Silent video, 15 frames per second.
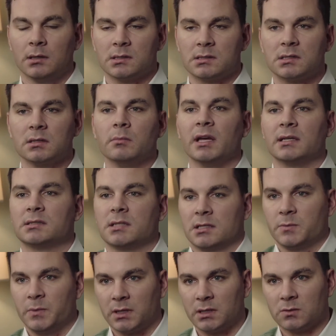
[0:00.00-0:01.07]
This didn't make
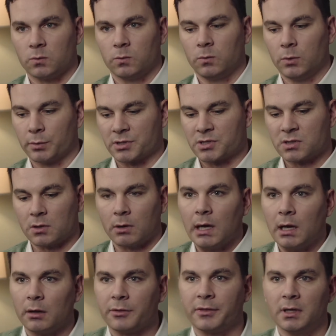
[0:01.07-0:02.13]
sense because we were so
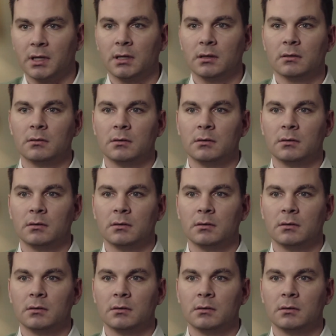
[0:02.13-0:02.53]
healthy.